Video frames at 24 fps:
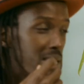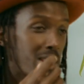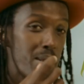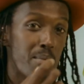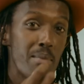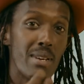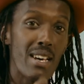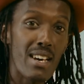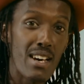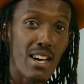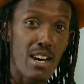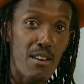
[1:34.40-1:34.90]

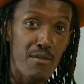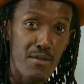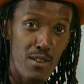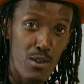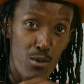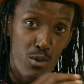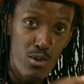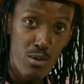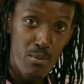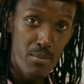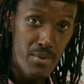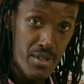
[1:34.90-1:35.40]
me, I have the
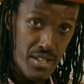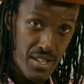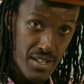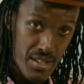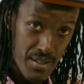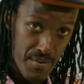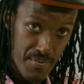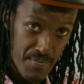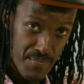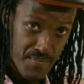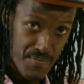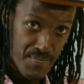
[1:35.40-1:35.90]
good
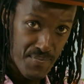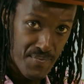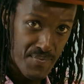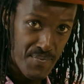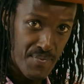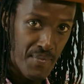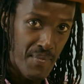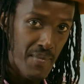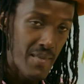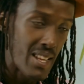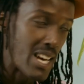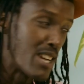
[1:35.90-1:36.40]
breed.
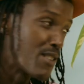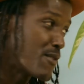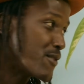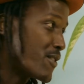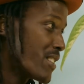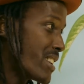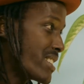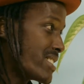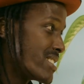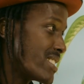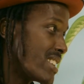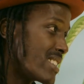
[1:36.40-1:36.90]
And
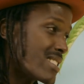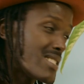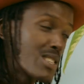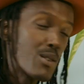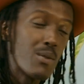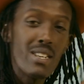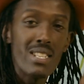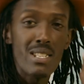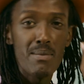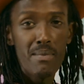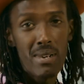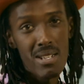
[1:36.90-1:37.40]
for her, she has the
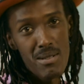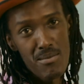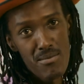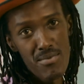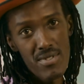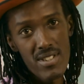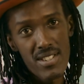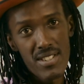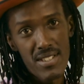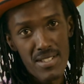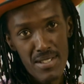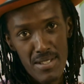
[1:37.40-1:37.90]
white man
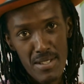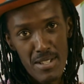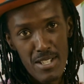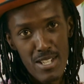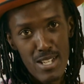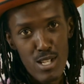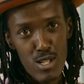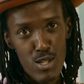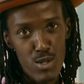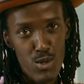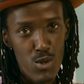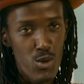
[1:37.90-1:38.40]
breed.
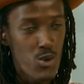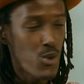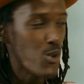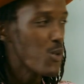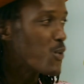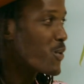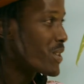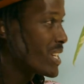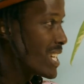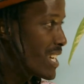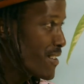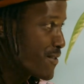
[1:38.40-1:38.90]
So
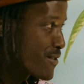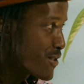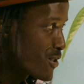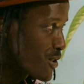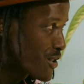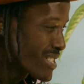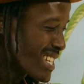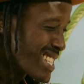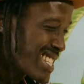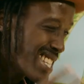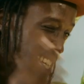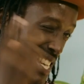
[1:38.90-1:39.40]
we love
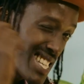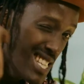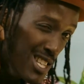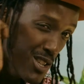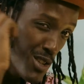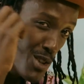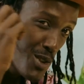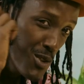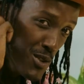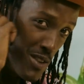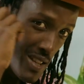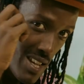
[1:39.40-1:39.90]
dogs. And any
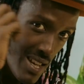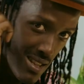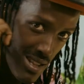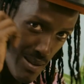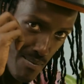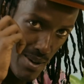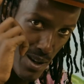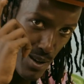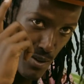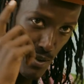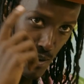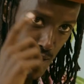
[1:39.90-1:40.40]
dog you hear in the
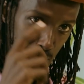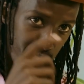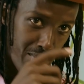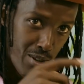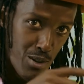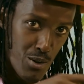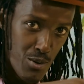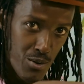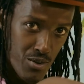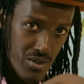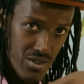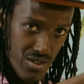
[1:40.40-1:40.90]
background
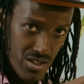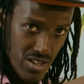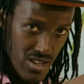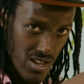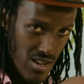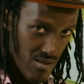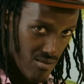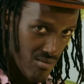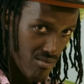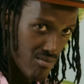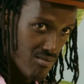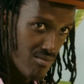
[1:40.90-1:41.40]
belongs
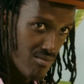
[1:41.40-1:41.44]
here.